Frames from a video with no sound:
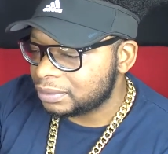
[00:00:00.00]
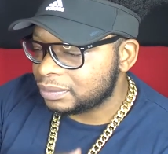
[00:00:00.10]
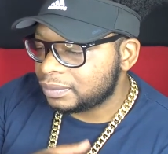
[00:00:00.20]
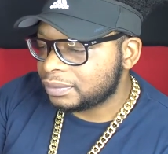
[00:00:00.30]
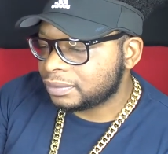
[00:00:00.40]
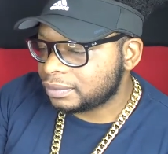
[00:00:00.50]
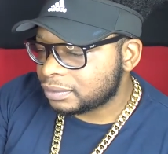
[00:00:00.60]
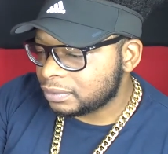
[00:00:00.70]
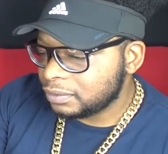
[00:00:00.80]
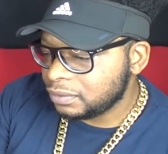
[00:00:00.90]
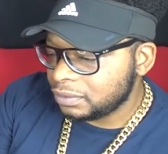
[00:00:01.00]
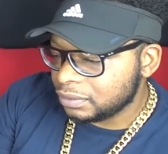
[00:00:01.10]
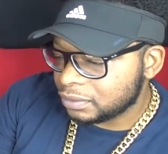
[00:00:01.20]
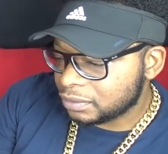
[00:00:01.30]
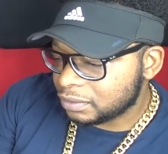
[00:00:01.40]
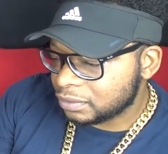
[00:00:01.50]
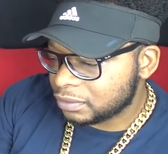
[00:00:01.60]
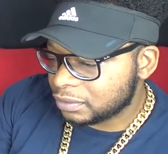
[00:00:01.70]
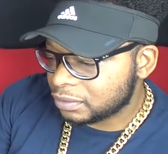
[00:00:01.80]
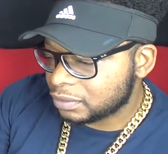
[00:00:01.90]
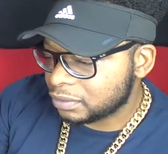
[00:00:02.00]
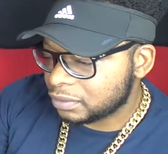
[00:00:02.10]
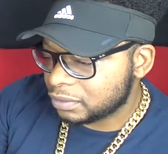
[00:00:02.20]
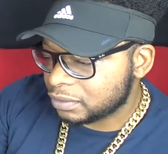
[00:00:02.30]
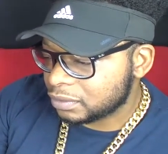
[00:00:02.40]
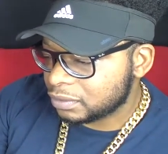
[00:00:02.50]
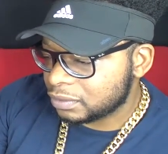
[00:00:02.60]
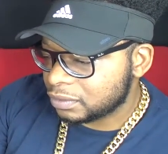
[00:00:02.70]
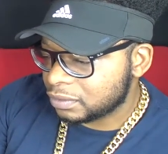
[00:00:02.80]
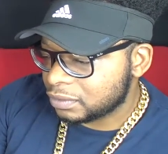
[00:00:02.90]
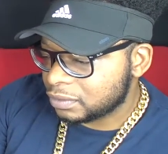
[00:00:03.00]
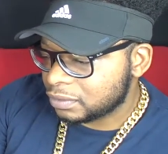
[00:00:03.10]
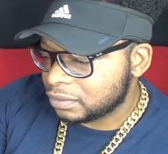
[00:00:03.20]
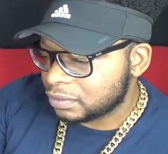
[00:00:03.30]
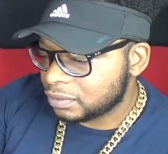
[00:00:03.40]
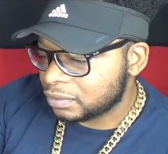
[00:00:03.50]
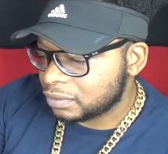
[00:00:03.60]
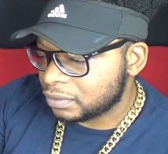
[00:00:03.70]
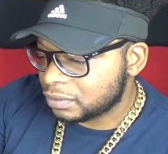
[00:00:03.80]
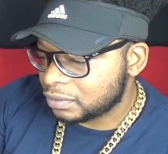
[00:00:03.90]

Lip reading: (no one is talking)